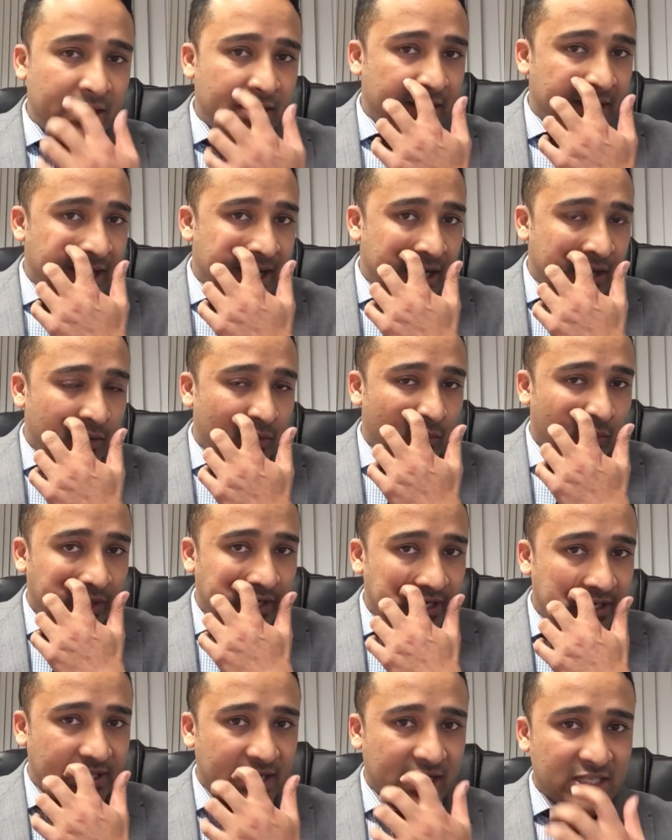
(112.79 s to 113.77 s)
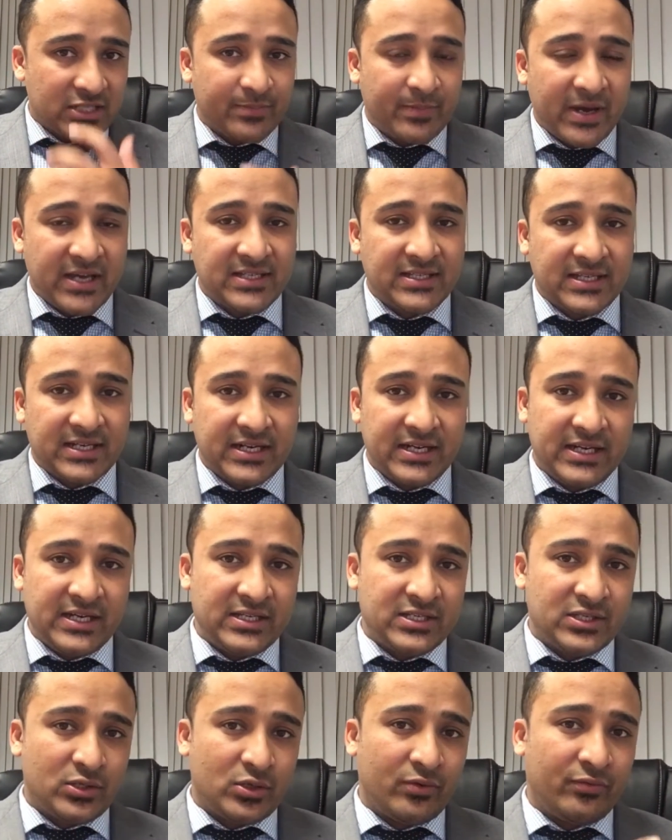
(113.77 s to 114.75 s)
Now, what it does basically
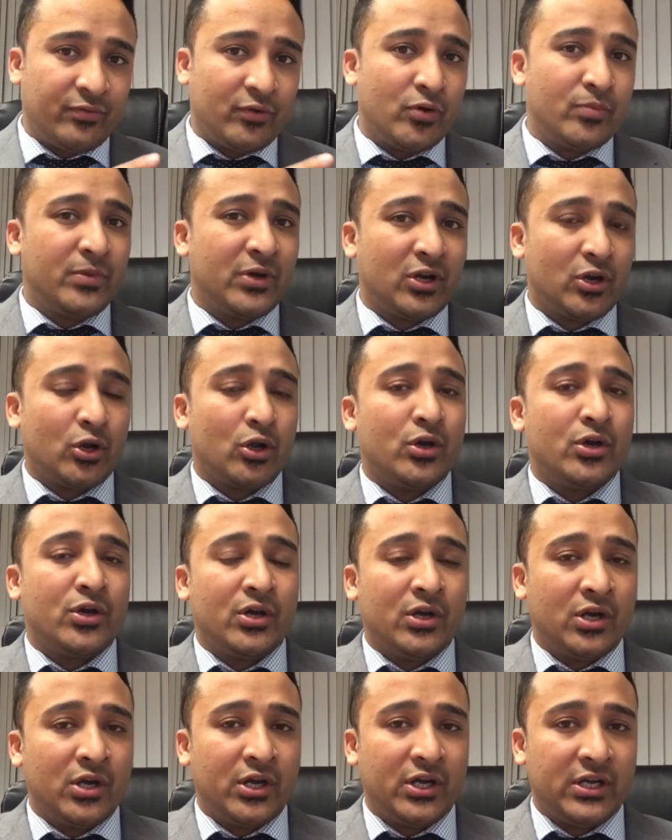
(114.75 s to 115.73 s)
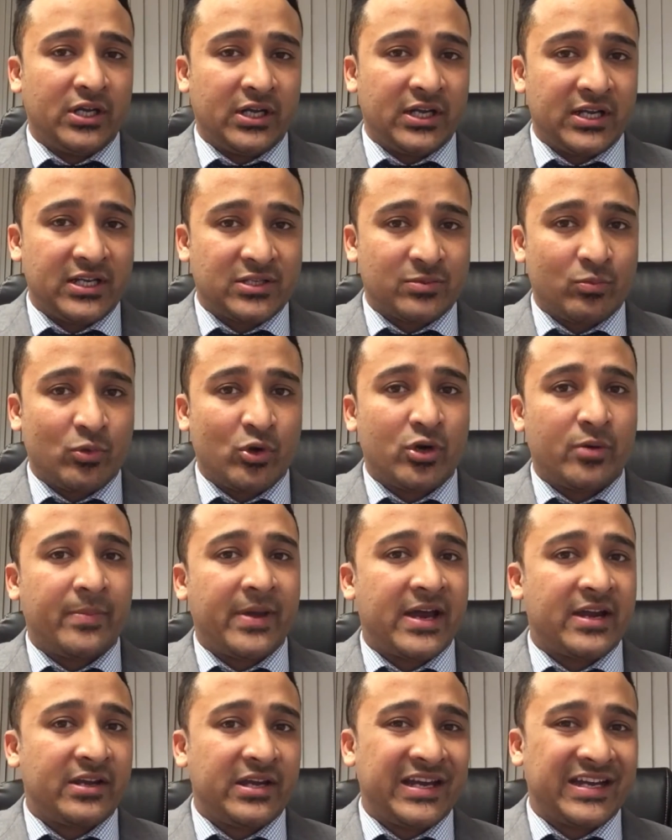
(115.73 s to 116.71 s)
is your formal learning is more
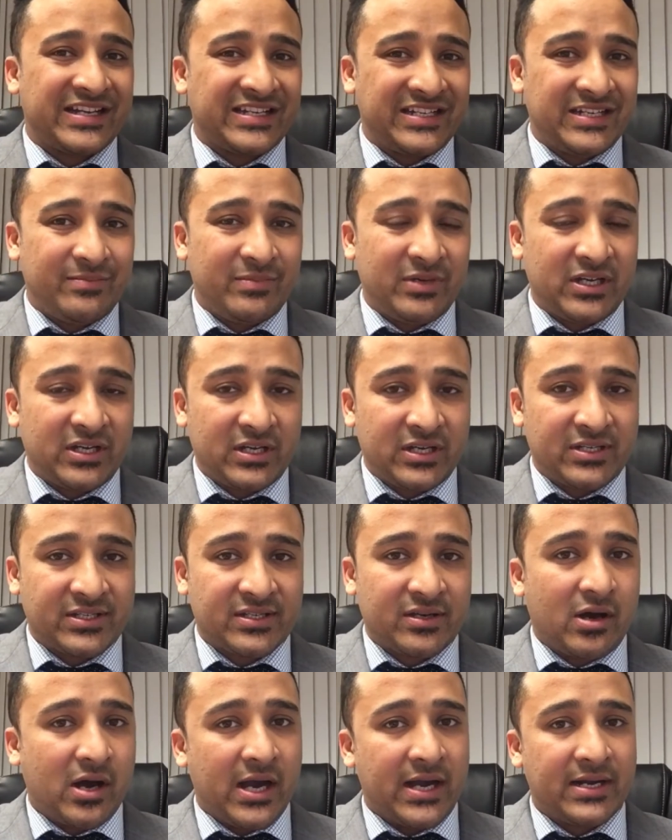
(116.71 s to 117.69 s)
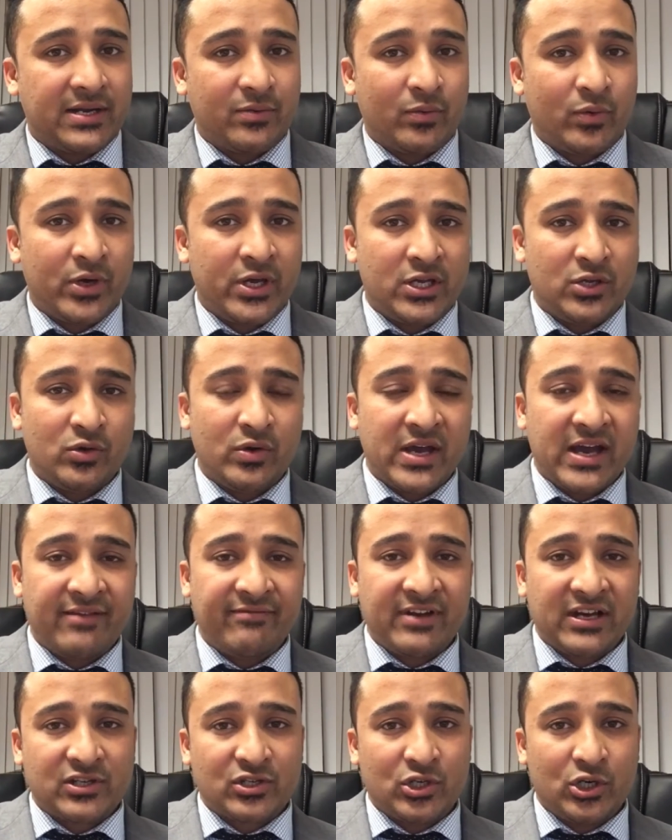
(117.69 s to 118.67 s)
about the academic side, where you
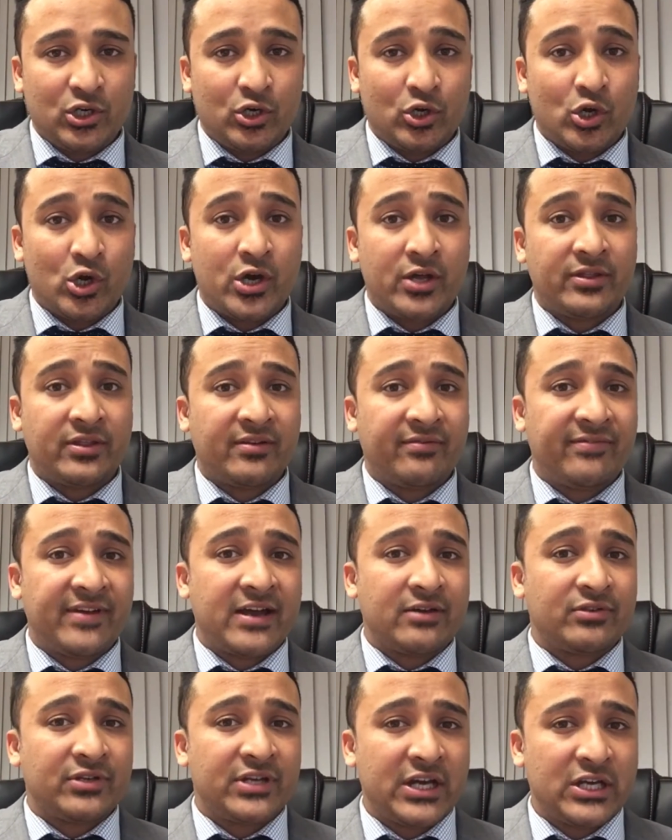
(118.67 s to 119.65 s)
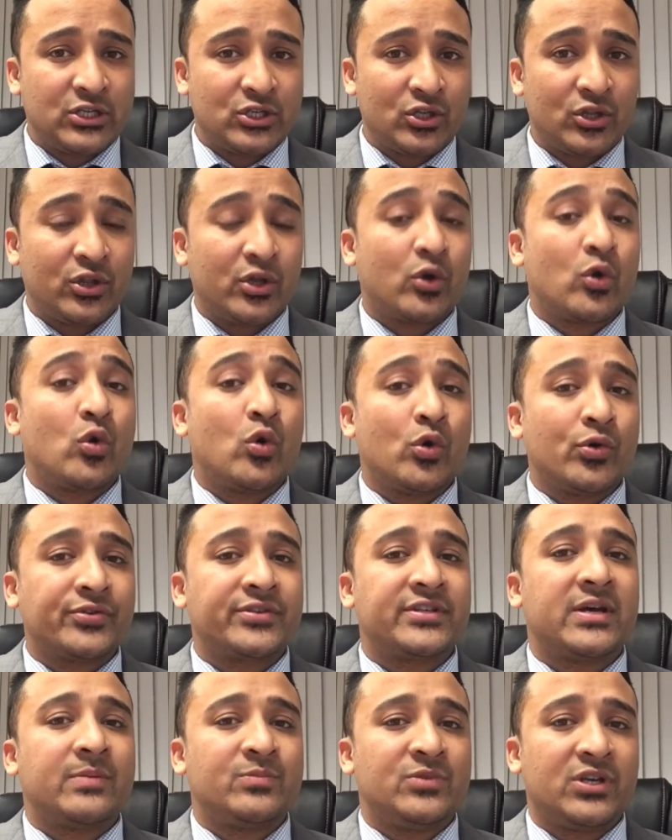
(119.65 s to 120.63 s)
have actually learned the foundation, the core
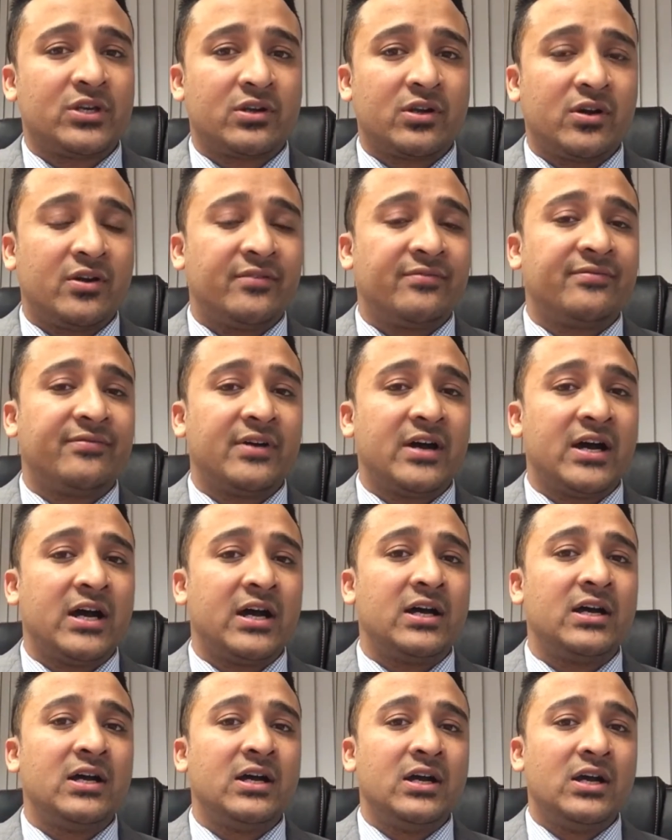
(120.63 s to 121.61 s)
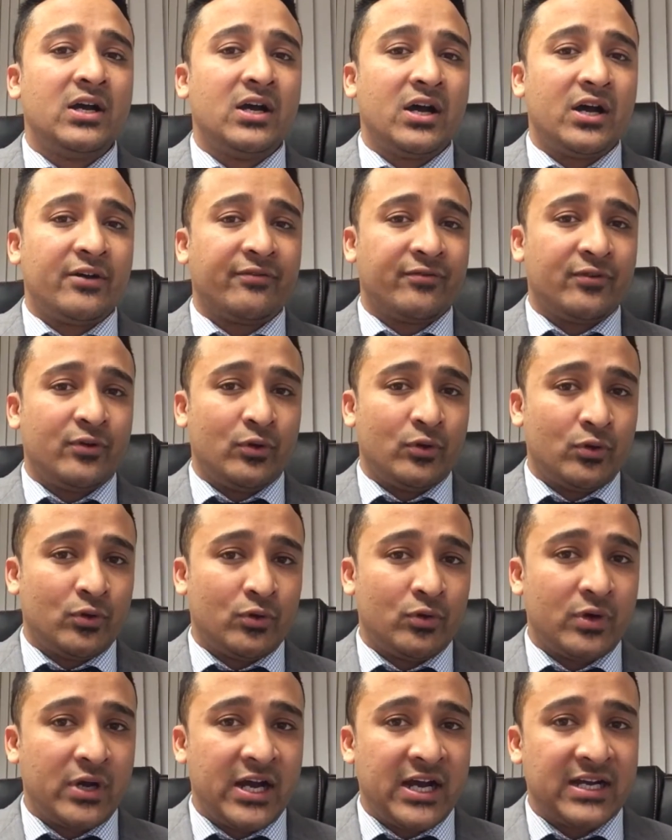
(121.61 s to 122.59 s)
subject of
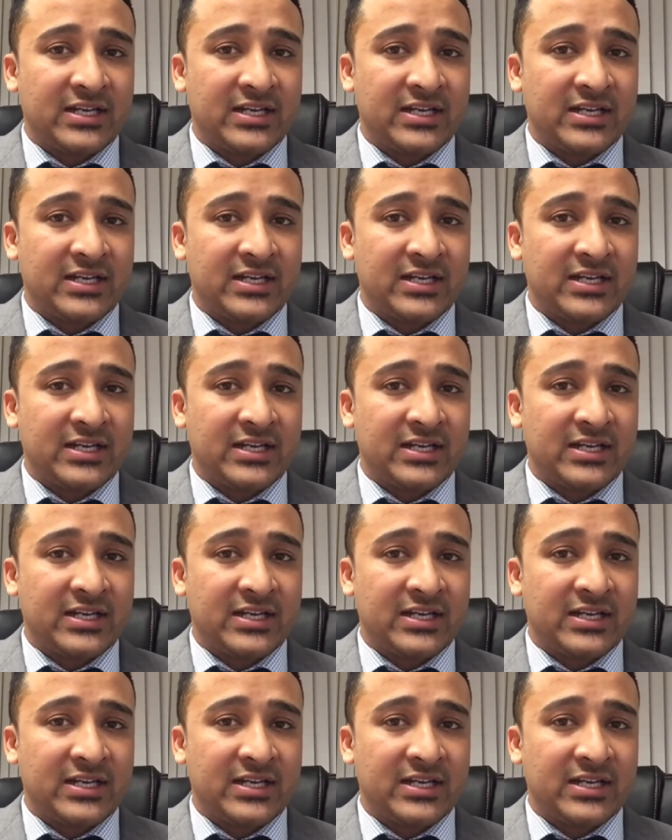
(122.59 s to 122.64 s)
your